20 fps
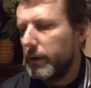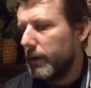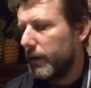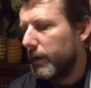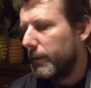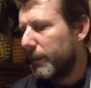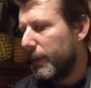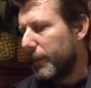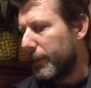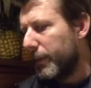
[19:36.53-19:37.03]

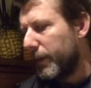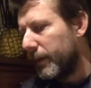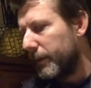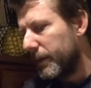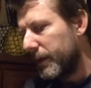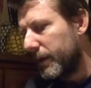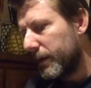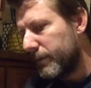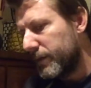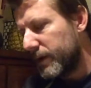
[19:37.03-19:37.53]
But
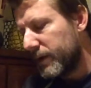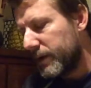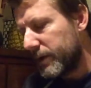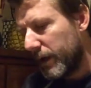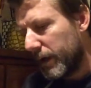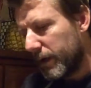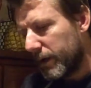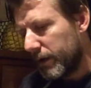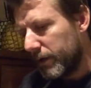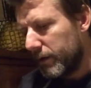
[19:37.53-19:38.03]
Birmingham's the
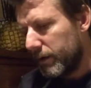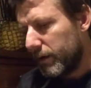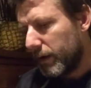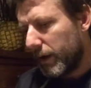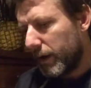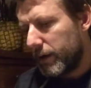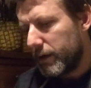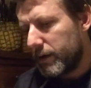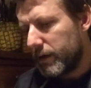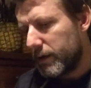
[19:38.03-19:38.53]
second,
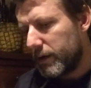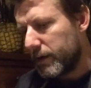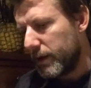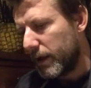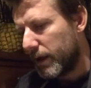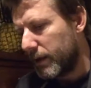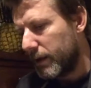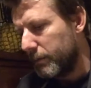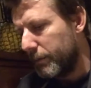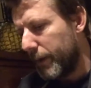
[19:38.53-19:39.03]
and it's the
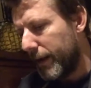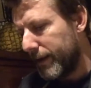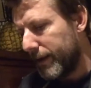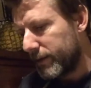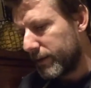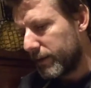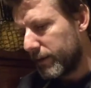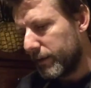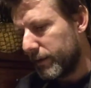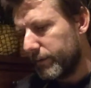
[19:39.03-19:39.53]
second
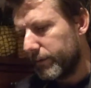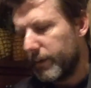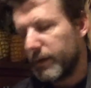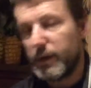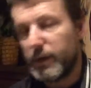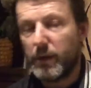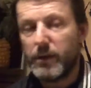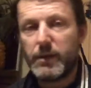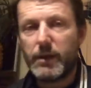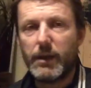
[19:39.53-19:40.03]
best. It's
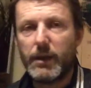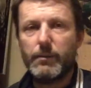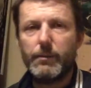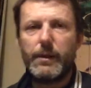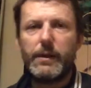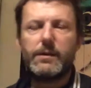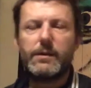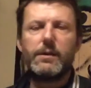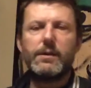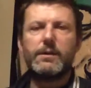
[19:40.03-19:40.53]
not the second
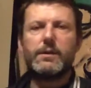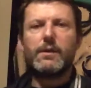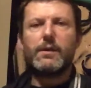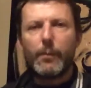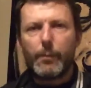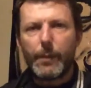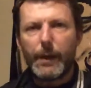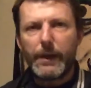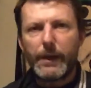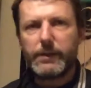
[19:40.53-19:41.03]
best, it's
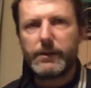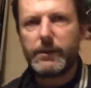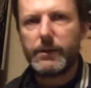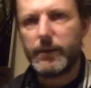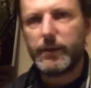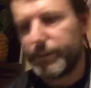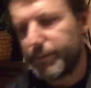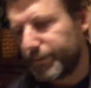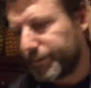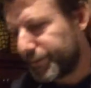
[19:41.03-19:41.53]
the
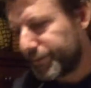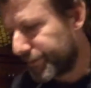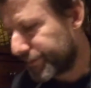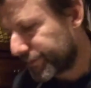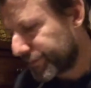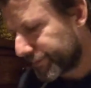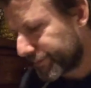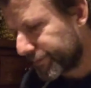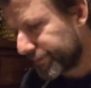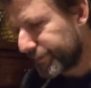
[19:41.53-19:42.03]
best.
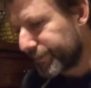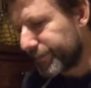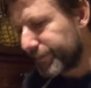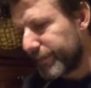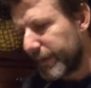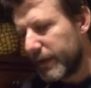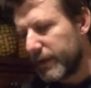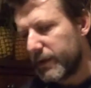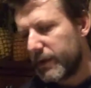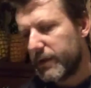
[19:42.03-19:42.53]

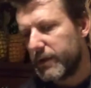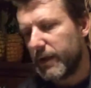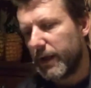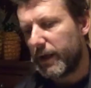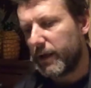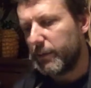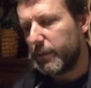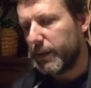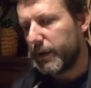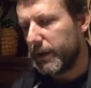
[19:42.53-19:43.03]
It's the
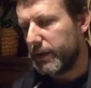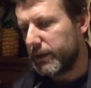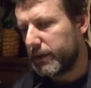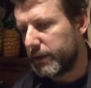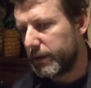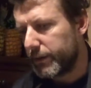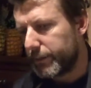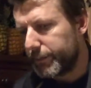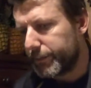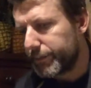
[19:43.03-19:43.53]
second
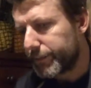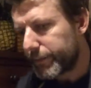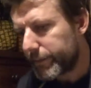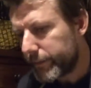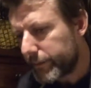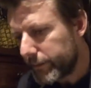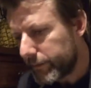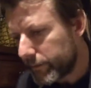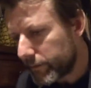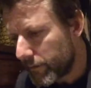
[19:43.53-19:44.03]
biggest.
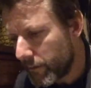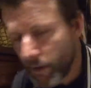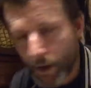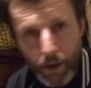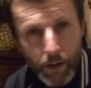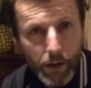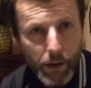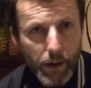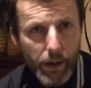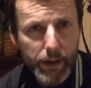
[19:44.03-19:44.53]

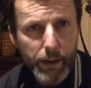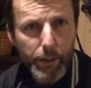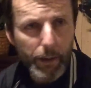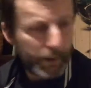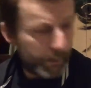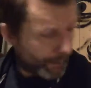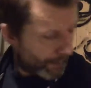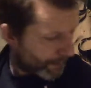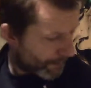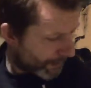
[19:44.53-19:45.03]

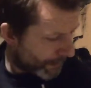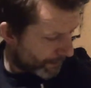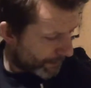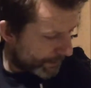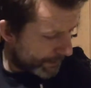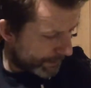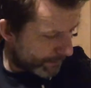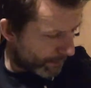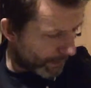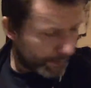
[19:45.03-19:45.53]
Anyway, where are we
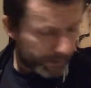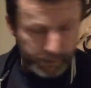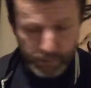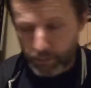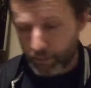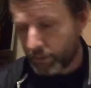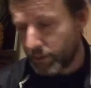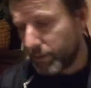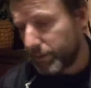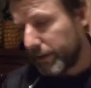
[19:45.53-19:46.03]
going? What am I
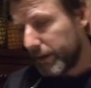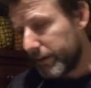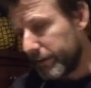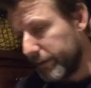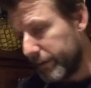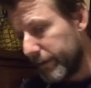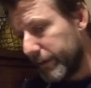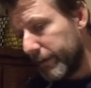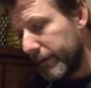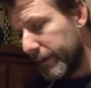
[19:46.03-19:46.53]
talking about?
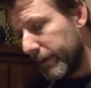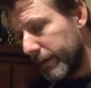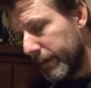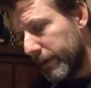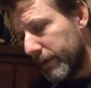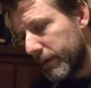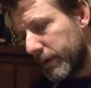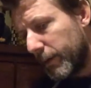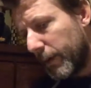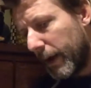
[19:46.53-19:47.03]

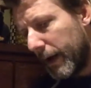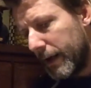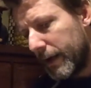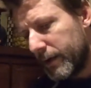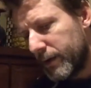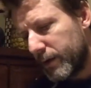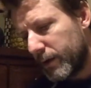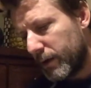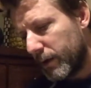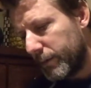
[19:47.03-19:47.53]
So
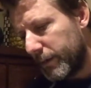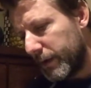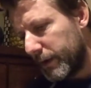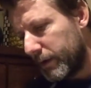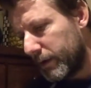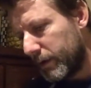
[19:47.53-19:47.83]
aliens are coming.